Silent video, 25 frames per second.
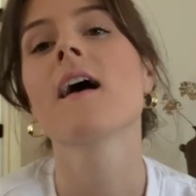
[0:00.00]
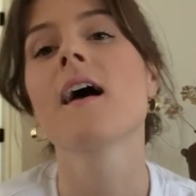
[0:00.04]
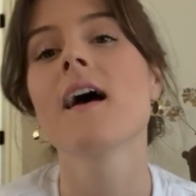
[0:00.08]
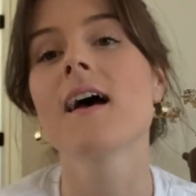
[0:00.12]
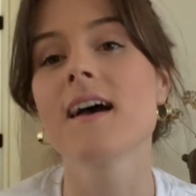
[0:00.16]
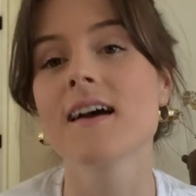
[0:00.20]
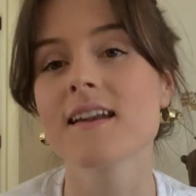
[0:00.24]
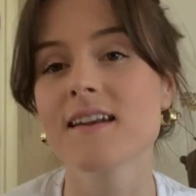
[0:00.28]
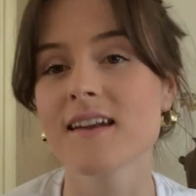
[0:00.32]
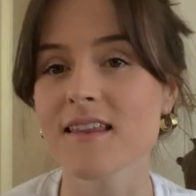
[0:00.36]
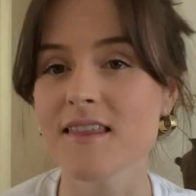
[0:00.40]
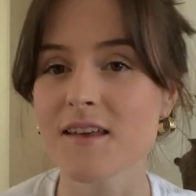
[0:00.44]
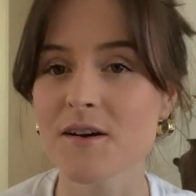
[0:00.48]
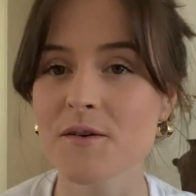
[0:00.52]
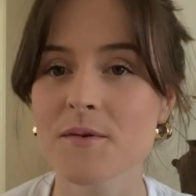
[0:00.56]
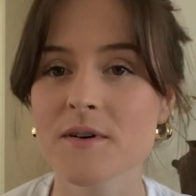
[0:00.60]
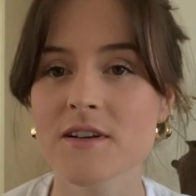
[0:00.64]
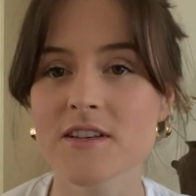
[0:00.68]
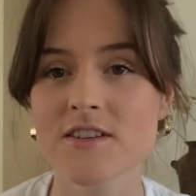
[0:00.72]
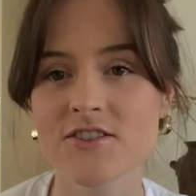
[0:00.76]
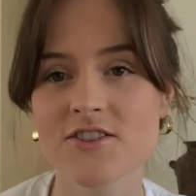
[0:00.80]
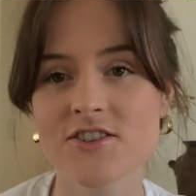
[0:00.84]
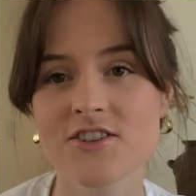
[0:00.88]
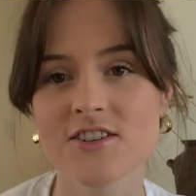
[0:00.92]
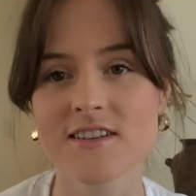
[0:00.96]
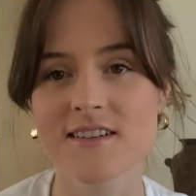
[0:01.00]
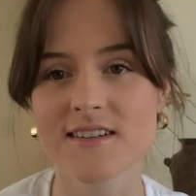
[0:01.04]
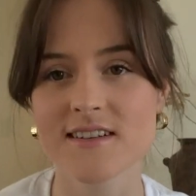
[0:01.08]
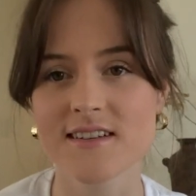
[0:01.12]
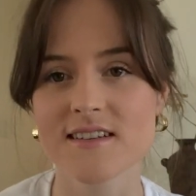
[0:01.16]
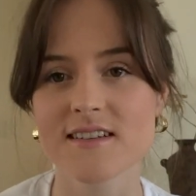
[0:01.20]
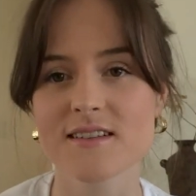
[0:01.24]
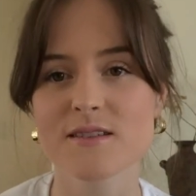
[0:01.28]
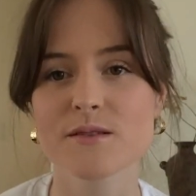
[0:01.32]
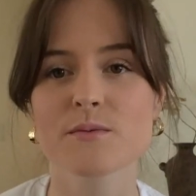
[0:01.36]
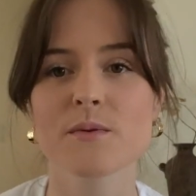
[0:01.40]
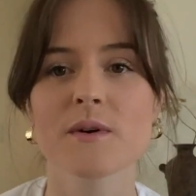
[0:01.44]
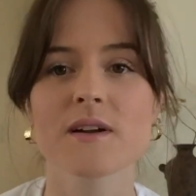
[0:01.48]
Another question
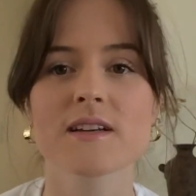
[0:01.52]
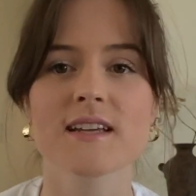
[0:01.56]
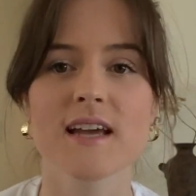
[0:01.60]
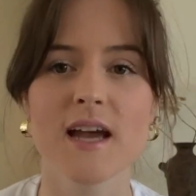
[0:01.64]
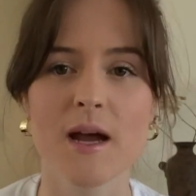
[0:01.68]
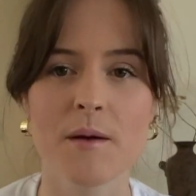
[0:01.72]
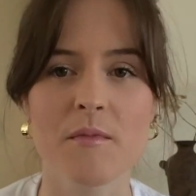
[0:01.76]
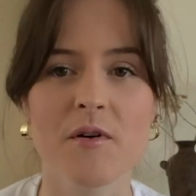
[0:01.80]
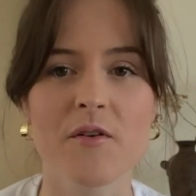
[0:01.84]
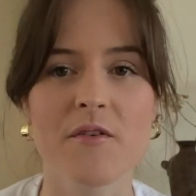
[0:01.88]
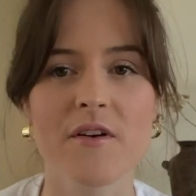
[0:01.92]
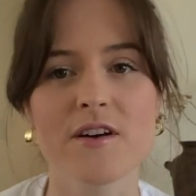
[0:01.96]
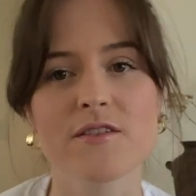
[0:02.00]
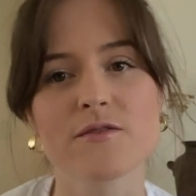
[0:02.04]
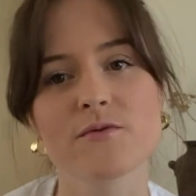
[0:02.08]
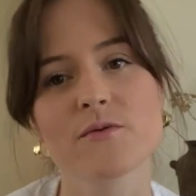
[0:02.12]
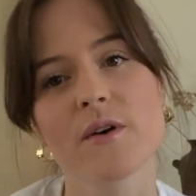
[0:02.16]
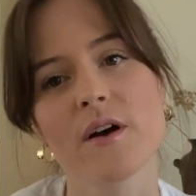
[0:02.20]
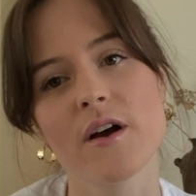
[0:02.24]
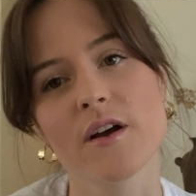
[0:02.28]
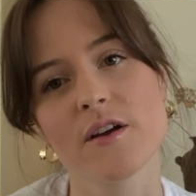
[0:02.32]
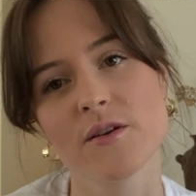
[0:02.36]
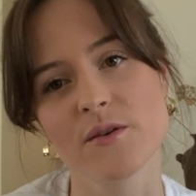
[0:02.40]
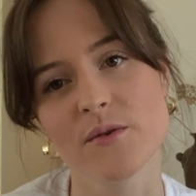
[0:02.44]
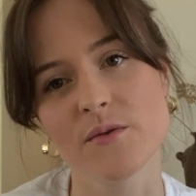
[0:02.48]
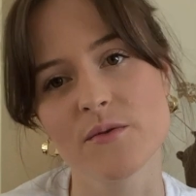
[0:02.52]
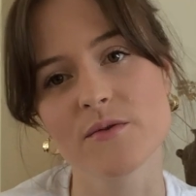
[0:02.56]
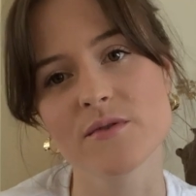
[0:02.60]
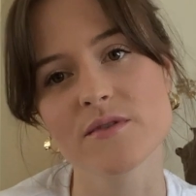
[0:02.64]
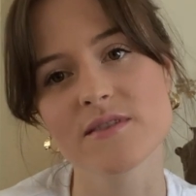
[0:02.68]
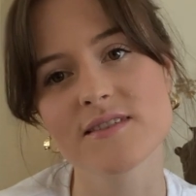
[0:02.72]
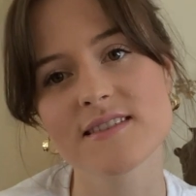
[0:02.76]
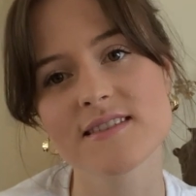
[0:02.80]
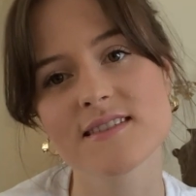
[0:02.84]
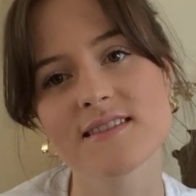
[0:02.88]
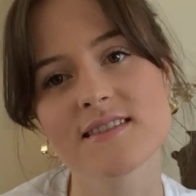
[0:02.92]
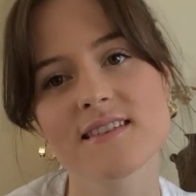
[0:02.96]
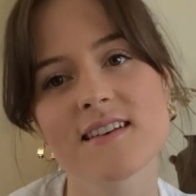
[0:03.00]
is, what camera do I
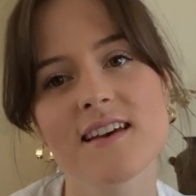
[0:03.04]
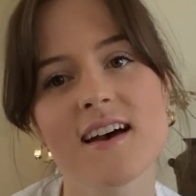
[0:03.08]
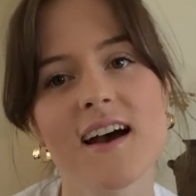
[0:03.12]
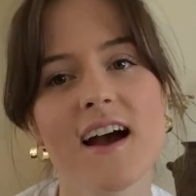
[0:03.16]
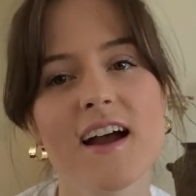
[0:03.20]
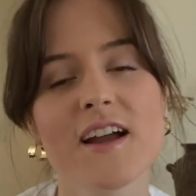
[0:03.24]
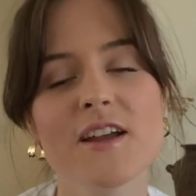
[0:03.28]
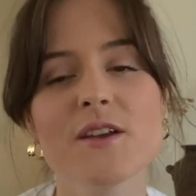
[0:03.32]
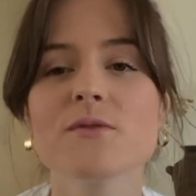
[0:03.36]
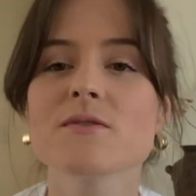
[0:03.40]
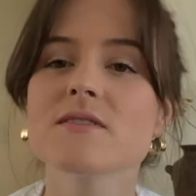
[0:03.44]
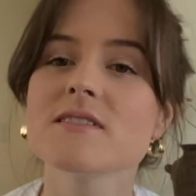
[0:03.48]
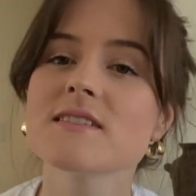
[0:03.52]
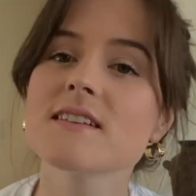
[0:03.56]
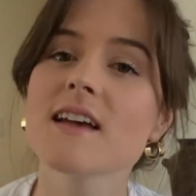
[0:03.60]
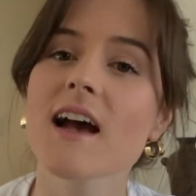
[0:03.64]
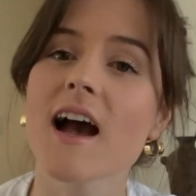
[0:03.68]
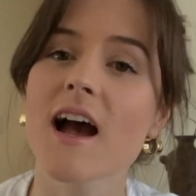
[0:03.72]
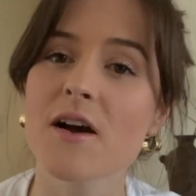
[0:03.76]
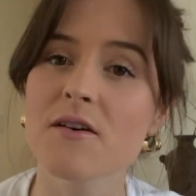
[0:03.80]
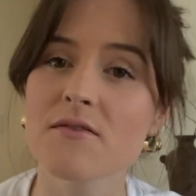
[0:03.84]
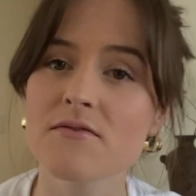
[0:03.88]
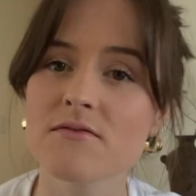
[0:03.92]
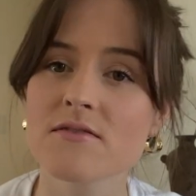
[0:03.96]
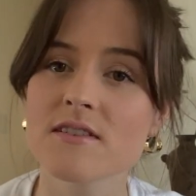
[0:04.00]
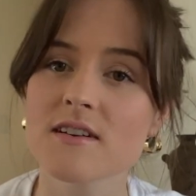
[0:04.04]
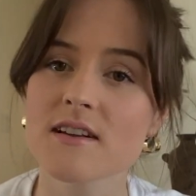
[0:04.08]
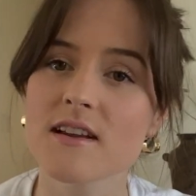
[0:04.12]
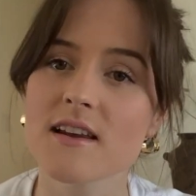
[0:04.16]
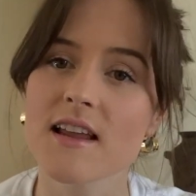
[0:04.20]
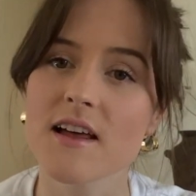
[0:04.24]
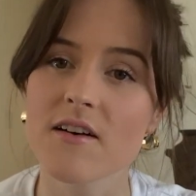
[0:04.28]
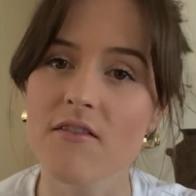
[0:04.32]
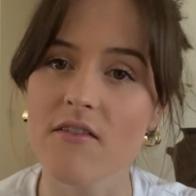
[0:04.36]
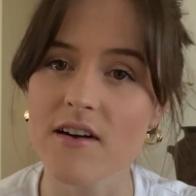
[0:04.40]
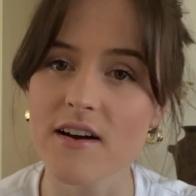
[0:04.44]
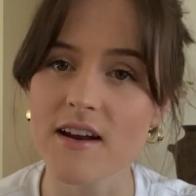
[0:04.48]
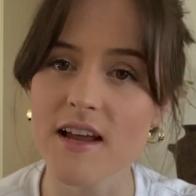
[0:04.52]
use? I use the iPhone
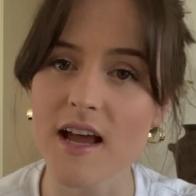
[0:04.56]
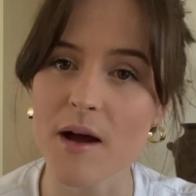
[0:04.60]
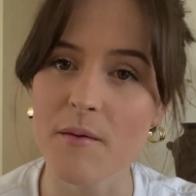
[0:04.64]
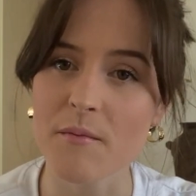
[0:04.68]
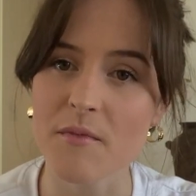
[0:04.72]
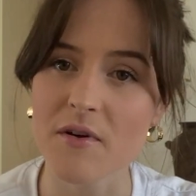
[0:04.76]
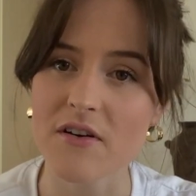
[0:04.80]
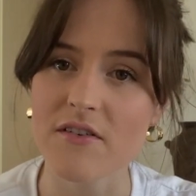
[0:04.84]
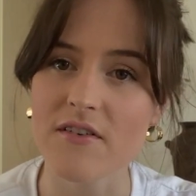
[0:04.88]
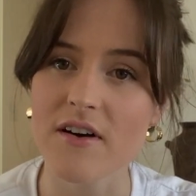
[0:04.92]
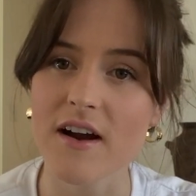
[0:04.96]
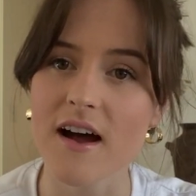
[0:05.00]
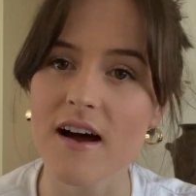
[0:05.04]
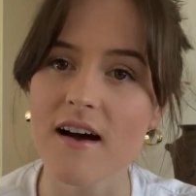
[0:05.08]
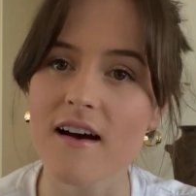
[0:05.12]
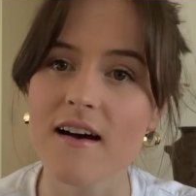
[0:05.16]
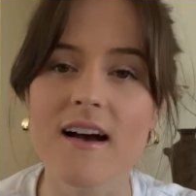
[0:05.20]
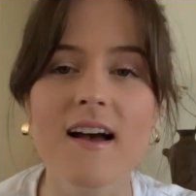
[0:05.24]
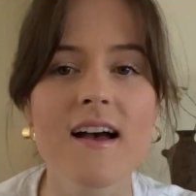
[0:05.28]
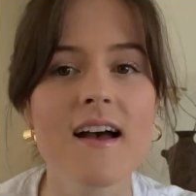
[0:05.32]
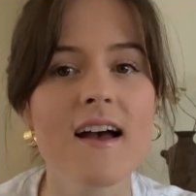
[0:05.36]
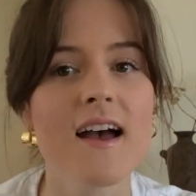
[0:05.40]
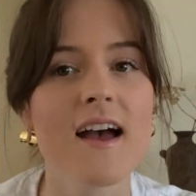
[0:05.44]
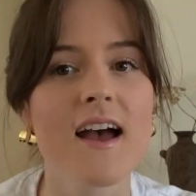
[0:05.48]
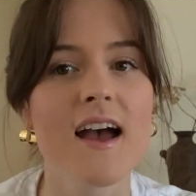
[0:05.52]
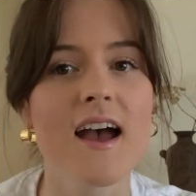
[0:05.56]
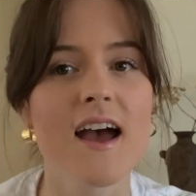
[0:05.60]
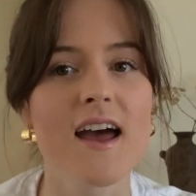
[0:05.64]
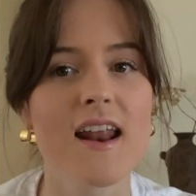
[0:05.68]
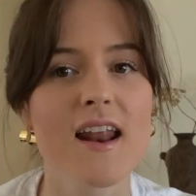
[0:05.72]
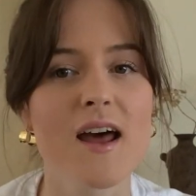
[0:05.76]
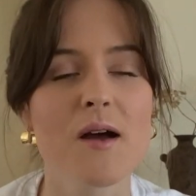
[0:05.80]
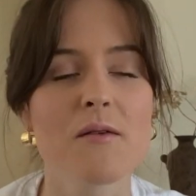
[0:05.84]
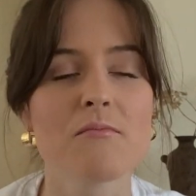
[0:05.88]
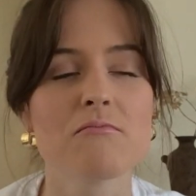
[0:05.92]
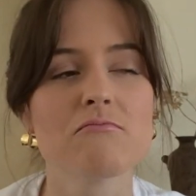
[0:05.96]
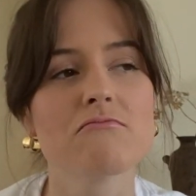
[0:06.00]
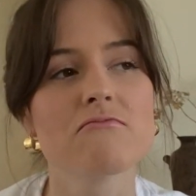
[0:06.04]
11 camera and
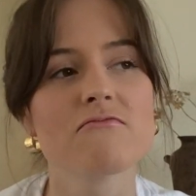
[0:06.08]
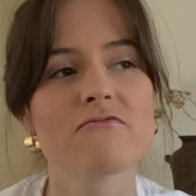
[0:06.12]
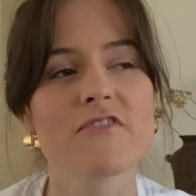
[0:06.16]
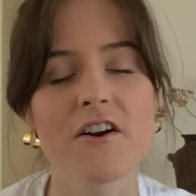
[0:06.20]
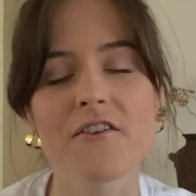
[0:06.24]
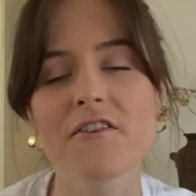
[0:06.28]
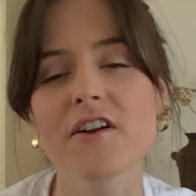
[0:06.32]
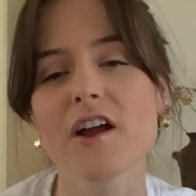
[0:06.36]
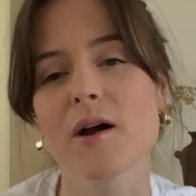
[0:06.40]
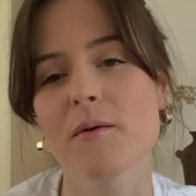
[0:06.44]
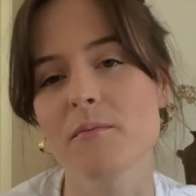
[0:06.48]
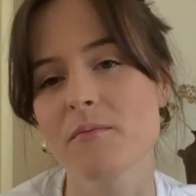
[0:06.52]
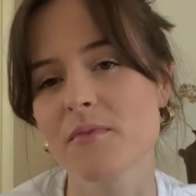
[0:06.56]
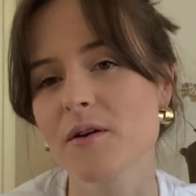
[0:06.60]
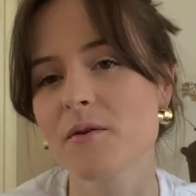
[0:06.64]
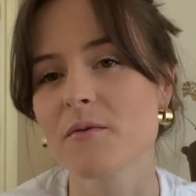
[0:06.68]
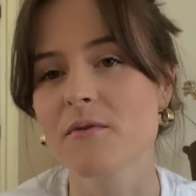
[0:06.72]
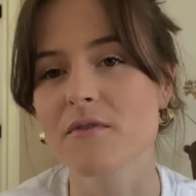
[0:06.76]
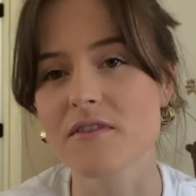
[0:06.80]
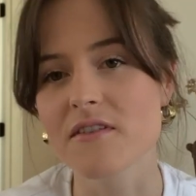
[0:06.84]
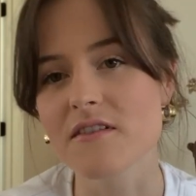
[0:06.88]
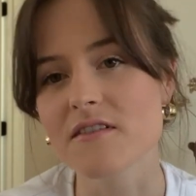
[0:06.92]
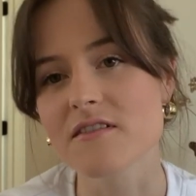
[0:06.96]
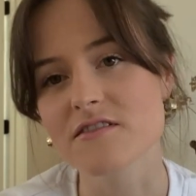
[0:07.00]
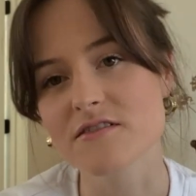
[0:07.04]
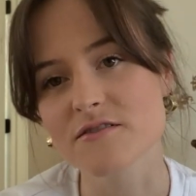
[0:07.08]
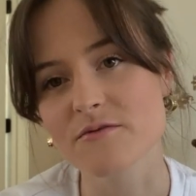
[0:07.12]
I'm very happy with this